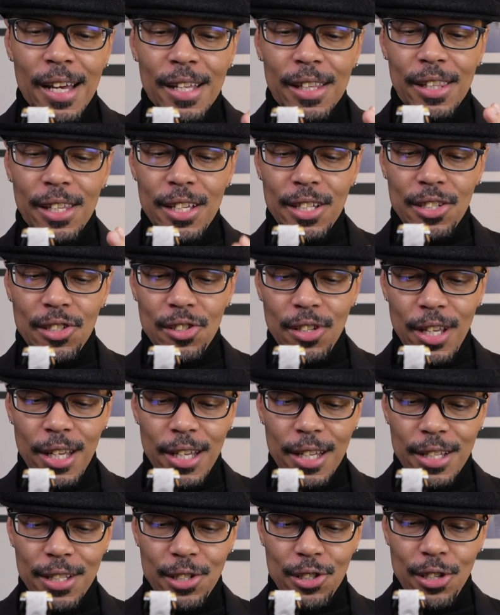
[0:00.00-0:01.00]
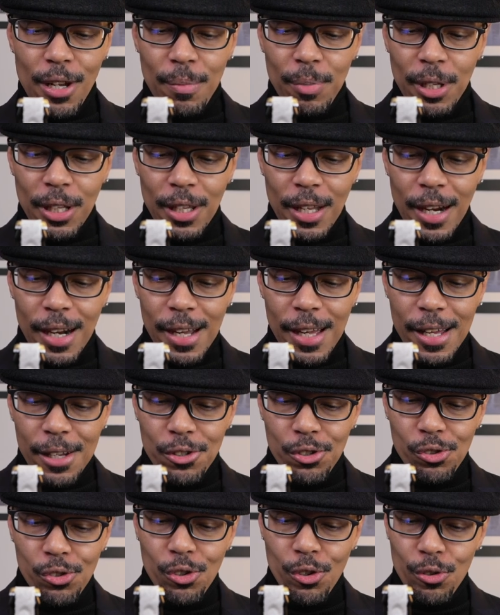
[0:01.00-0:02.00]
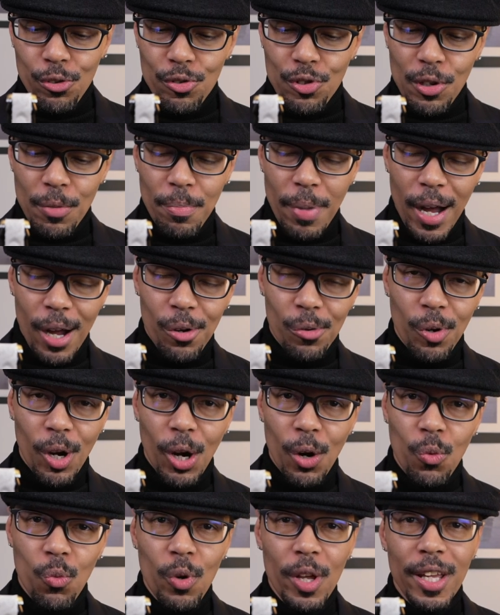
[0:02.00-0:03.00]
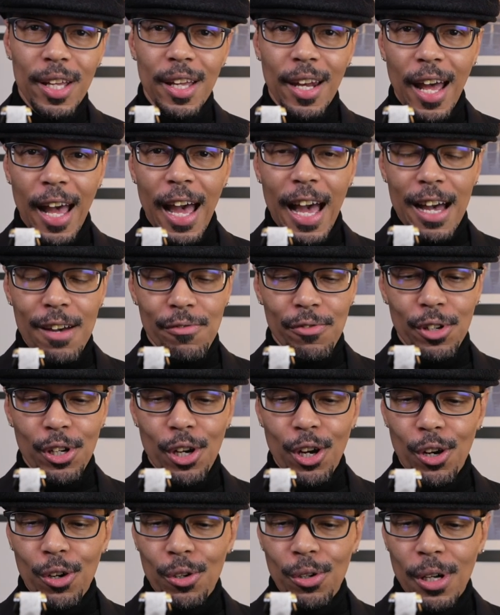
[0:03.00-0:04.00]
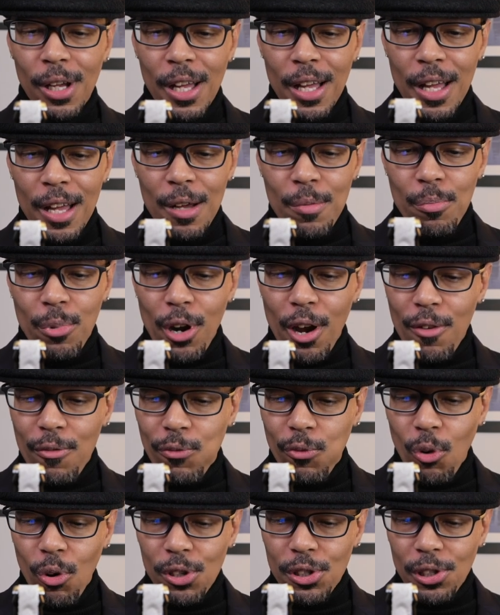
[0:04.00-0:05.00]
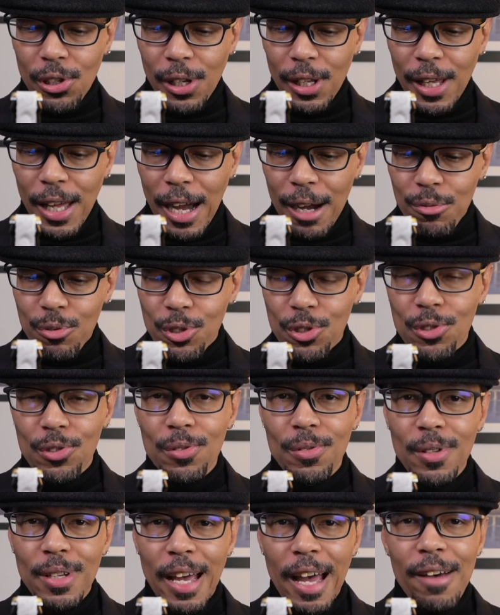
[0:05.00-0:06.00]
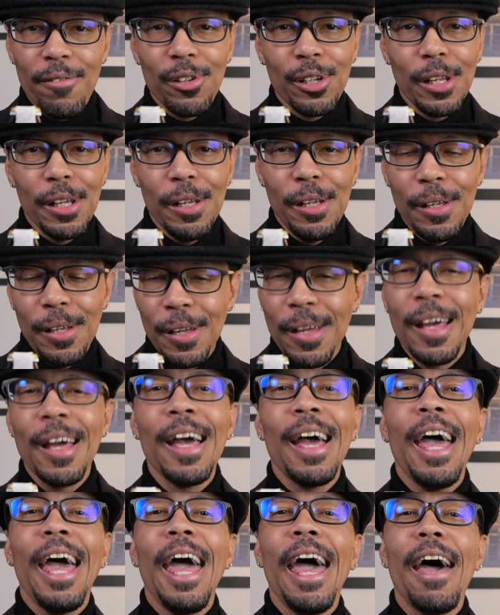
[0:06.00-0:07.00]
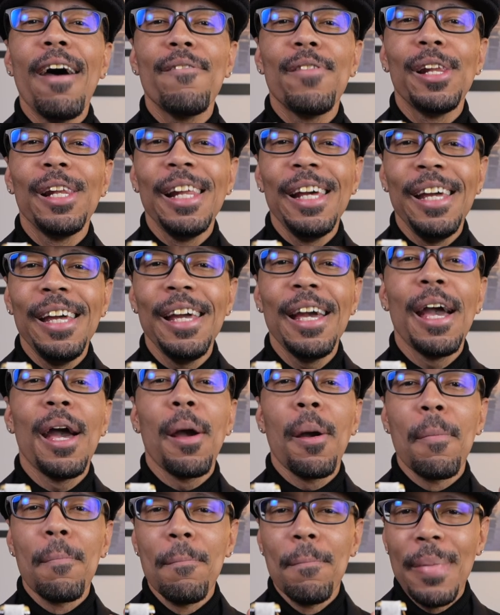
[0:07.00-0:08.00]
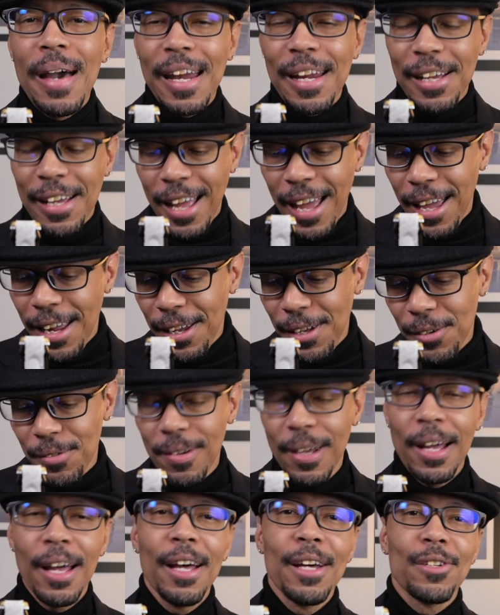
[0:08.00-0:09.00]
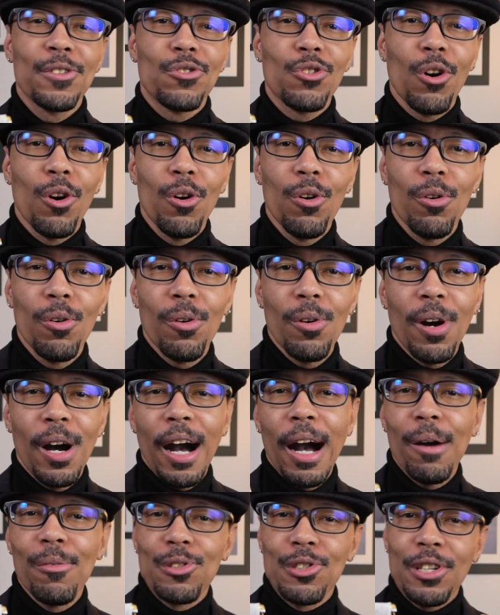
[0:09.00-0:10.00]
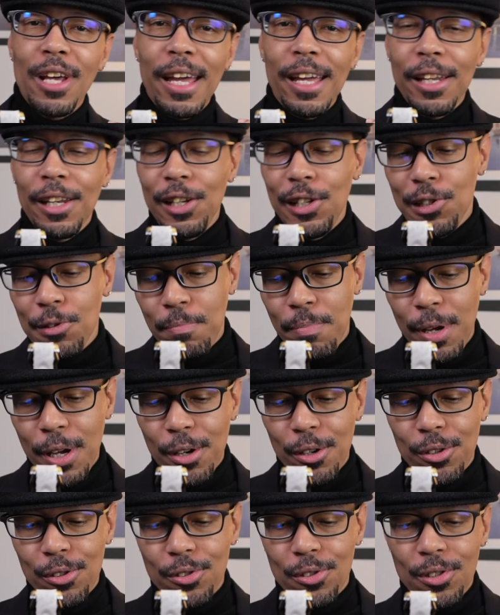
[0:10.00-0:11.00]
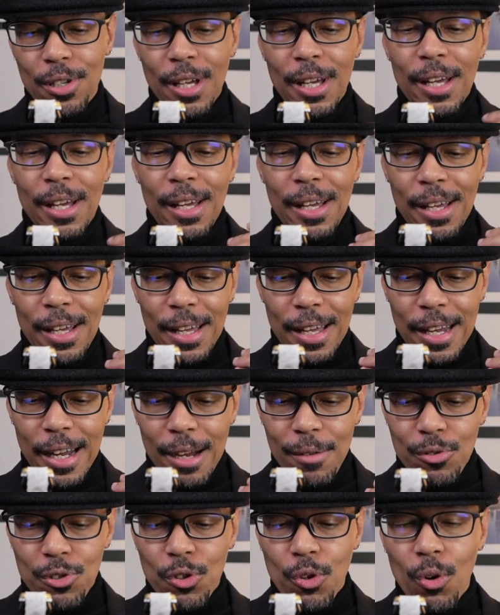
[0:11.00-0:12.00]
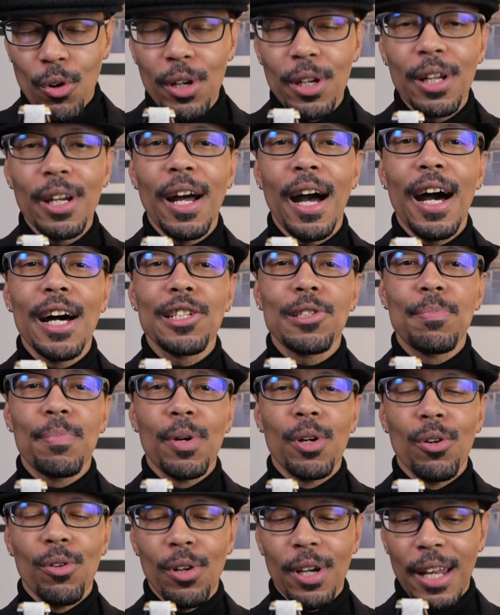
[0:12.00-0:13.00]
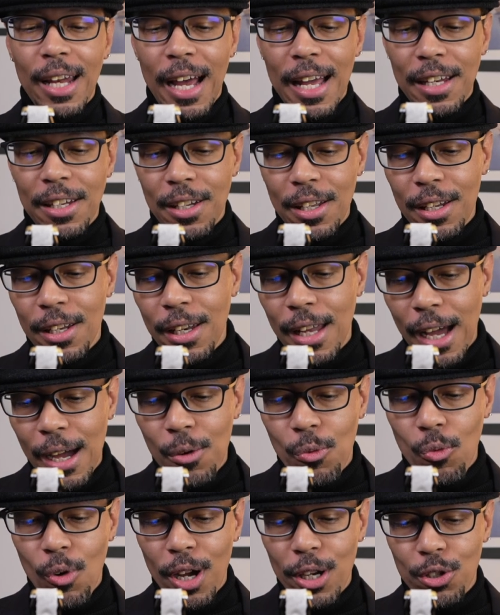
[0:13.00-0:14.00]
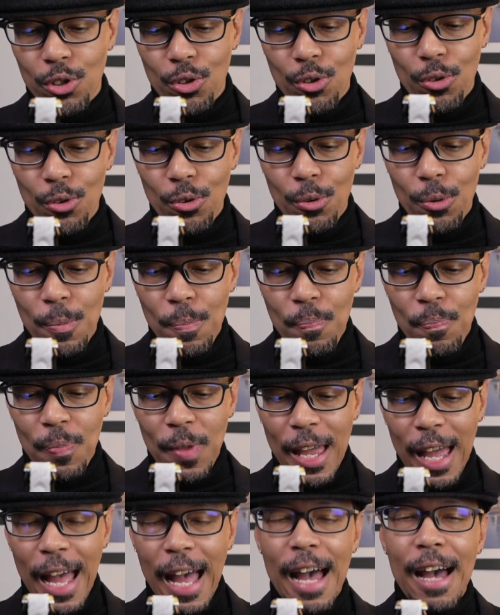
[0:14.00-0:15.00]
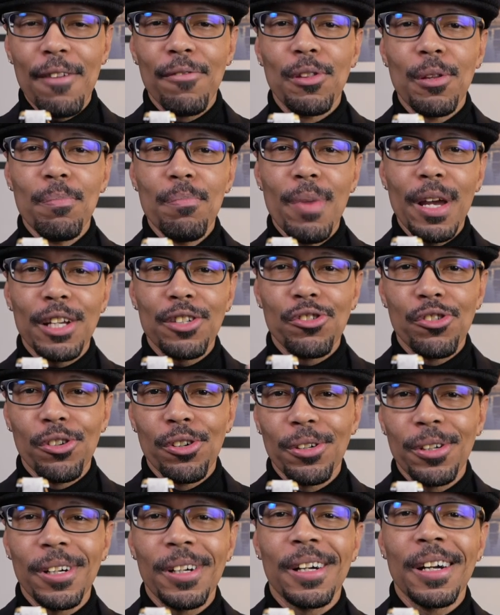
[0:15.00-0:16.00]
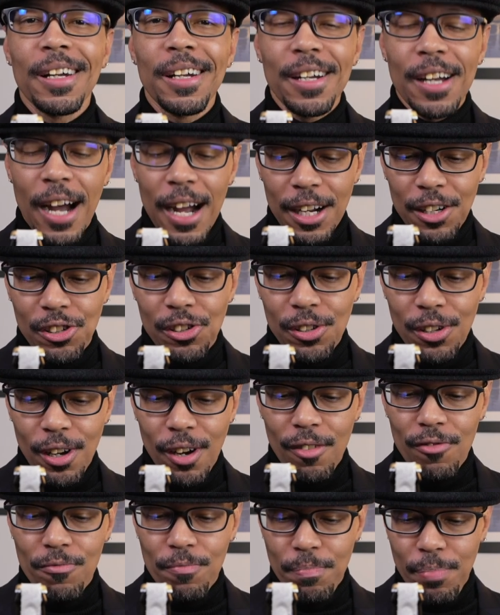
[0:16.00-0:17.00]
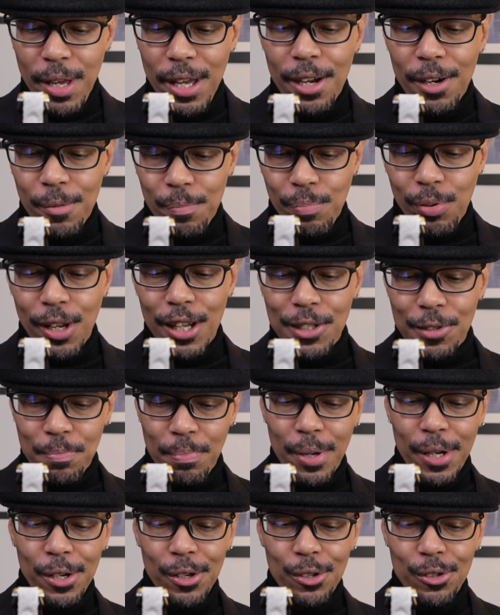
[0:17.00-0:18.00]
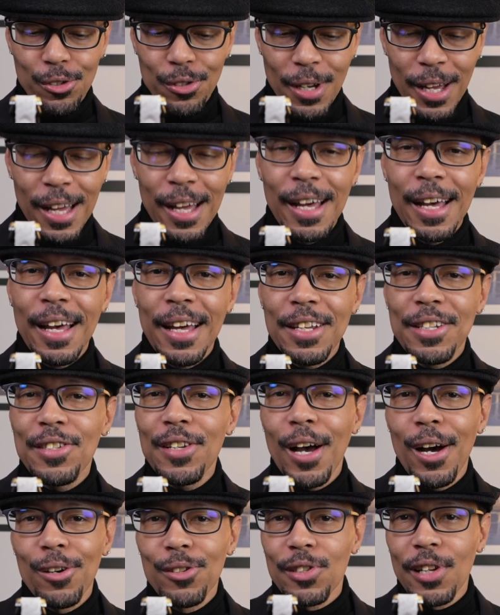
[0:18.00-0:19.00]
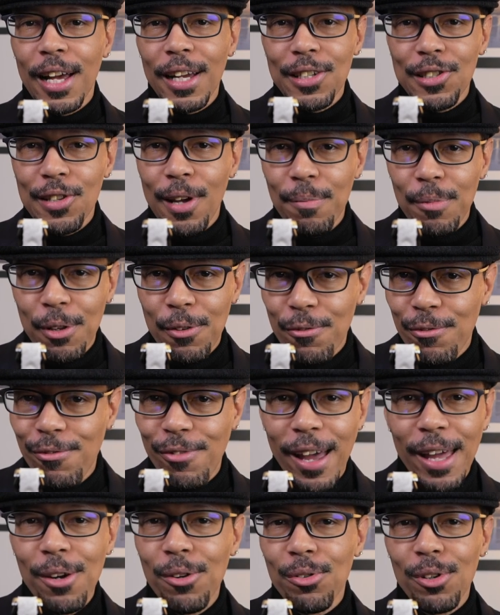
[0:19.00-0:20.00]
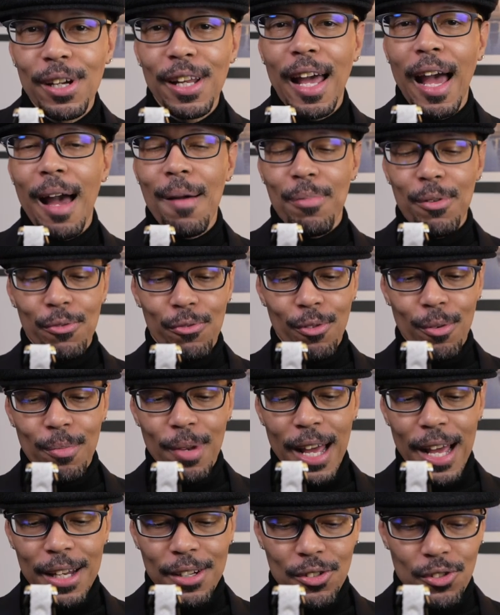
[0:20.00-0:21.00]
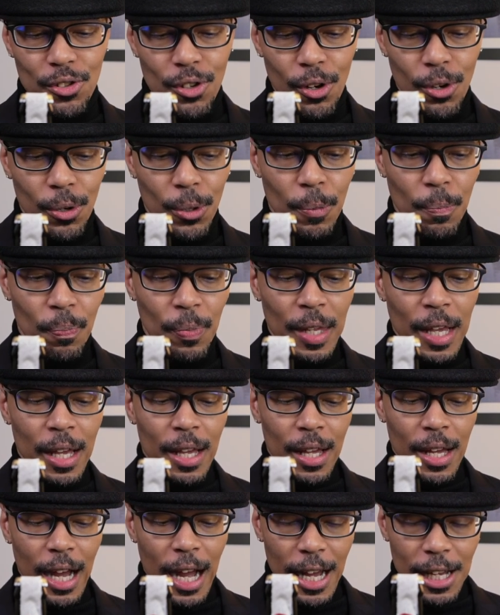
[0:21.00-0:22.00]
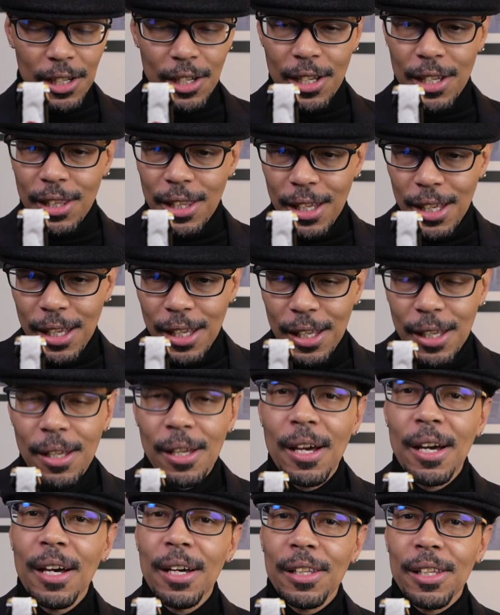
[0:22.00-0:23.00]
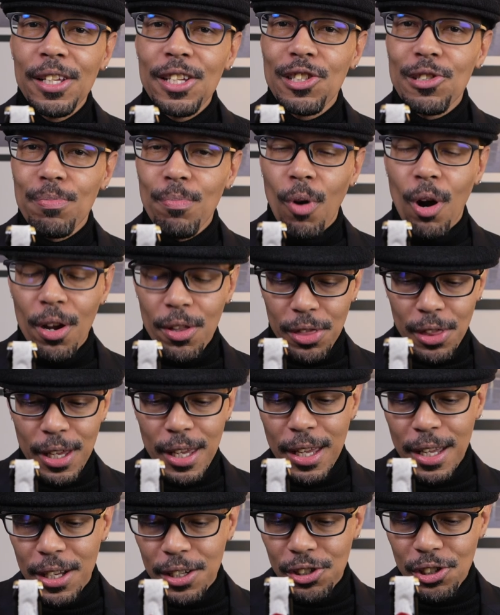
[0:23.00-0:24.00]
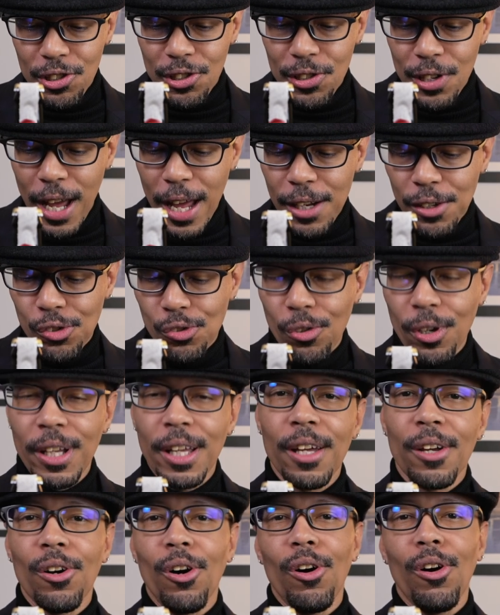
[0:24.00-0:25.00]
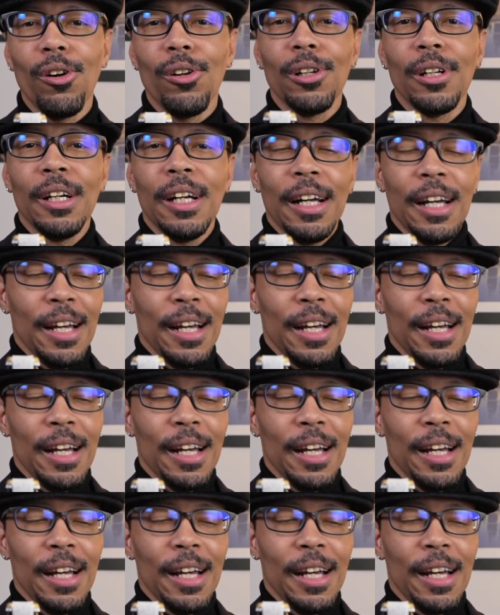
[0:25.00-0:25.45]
This is something that I introduced about a week and a half ago, but unfortunately I was heavily medicated. So I was taking these pills and I was going to the hospital, and I did not want to have the mixture concoction of beer plus pills. It sounds like something fatal could happen from that. So I did the smart thing and just not drink at all.